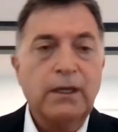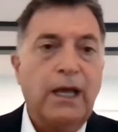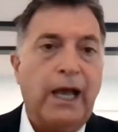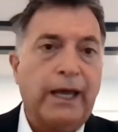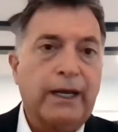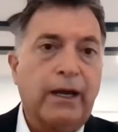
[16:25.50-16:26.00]

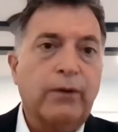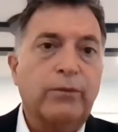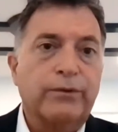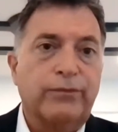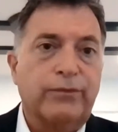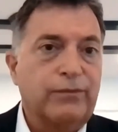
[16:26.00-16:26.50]
and I
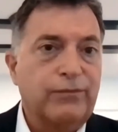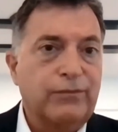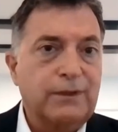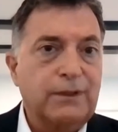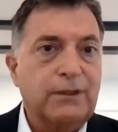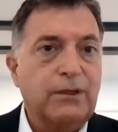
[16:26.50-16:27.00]
was the
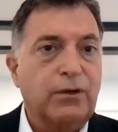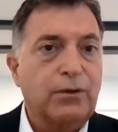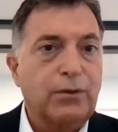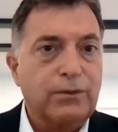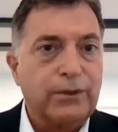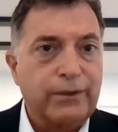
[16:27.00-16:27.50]

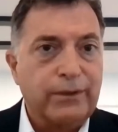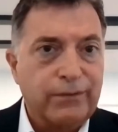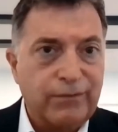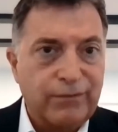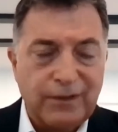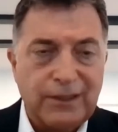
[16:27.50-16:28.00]
CEO and the
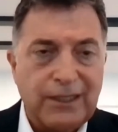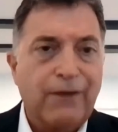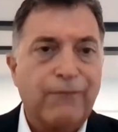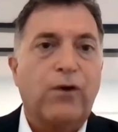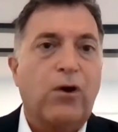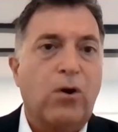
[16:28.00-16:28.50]

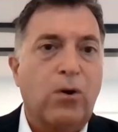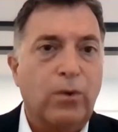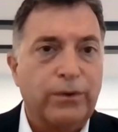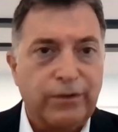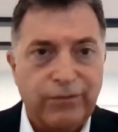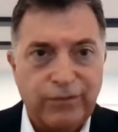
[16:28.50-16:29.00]
CFO and
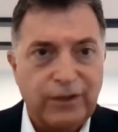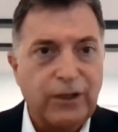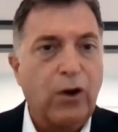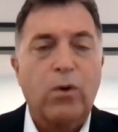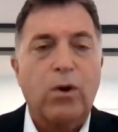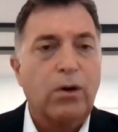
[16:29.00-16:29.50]
the
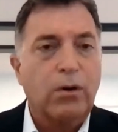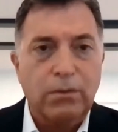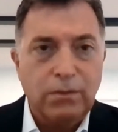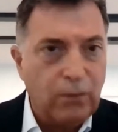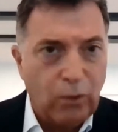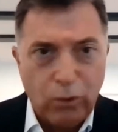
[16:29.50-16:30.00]
COO
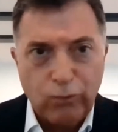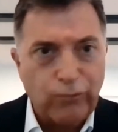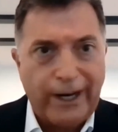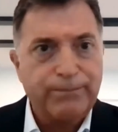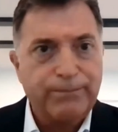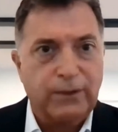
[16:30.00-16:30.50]
all
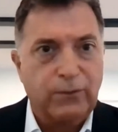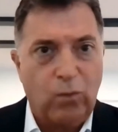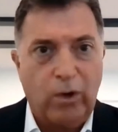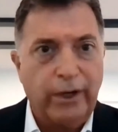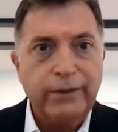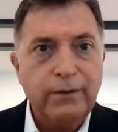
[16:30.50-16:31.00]
wrapped in
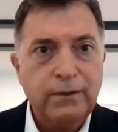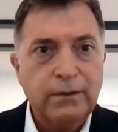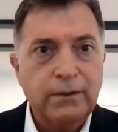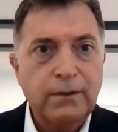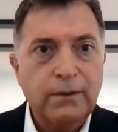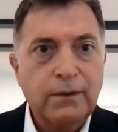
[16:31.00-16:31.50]
one.
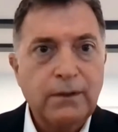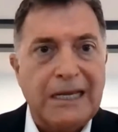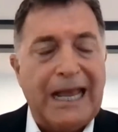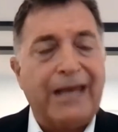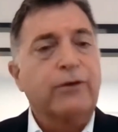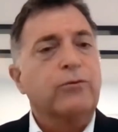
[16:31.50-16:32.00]

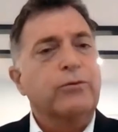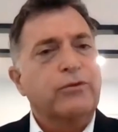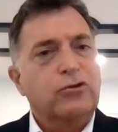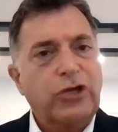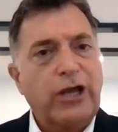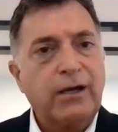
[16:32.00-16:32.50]
And it was a
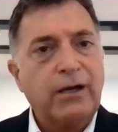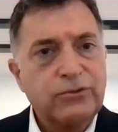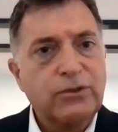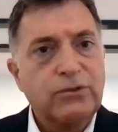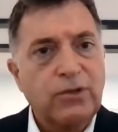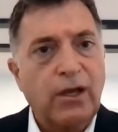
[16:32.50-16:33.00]

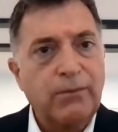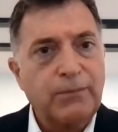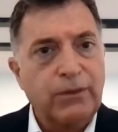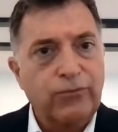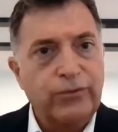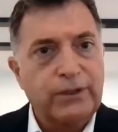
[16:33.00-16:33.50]
challenging time in
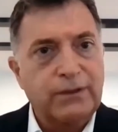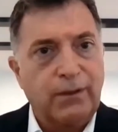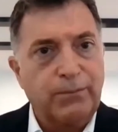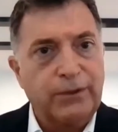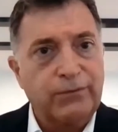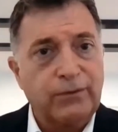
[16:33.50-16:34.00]
the retail
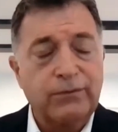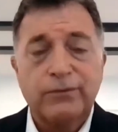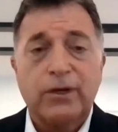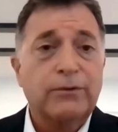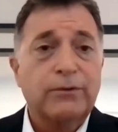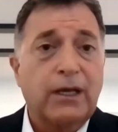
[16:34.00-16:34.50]
business.
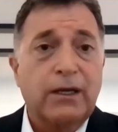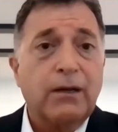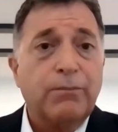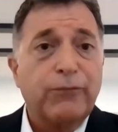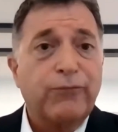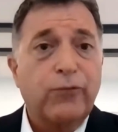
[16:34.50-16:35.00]
So I was getting
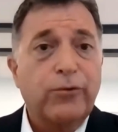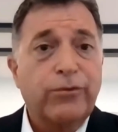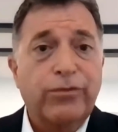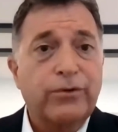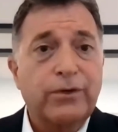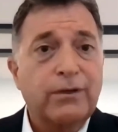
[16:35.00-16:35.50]
up at
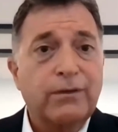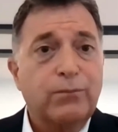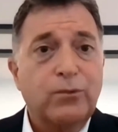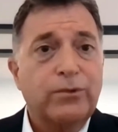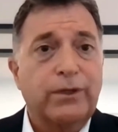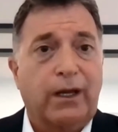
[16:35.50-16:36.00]
4:30 in the
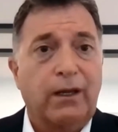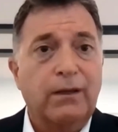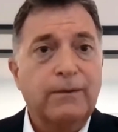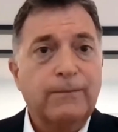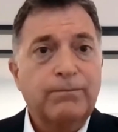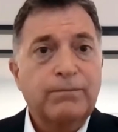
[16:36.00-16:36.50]
morning,
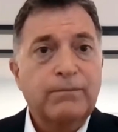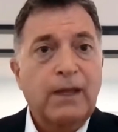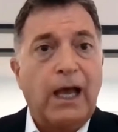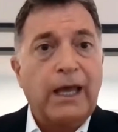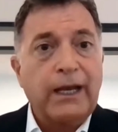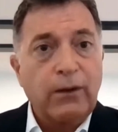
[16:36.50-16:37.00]

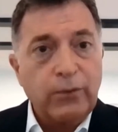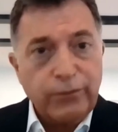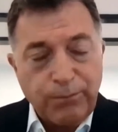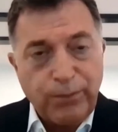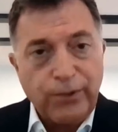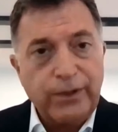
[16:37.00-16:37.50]
and I was
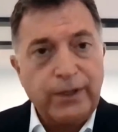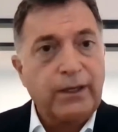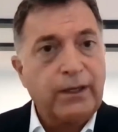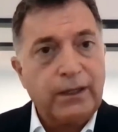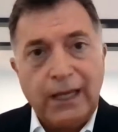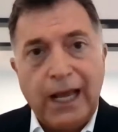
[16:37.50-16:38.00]
putting
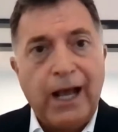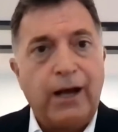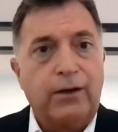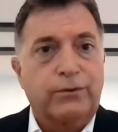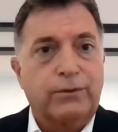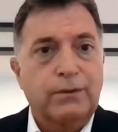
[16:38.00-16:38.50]
it
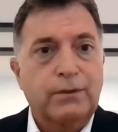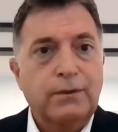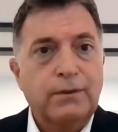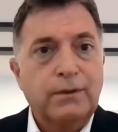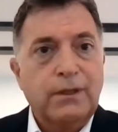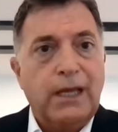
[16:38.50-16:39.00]
out
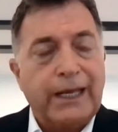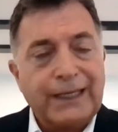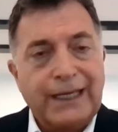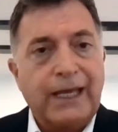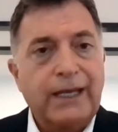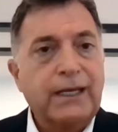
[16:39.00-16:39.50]

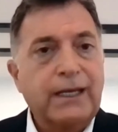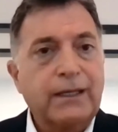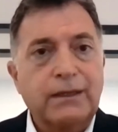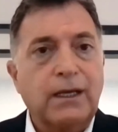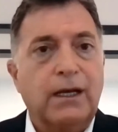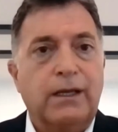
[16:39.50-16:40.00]
and getting
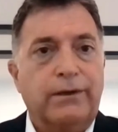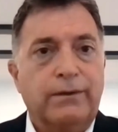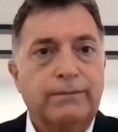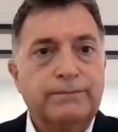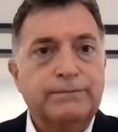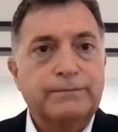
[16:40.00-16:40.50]
it done.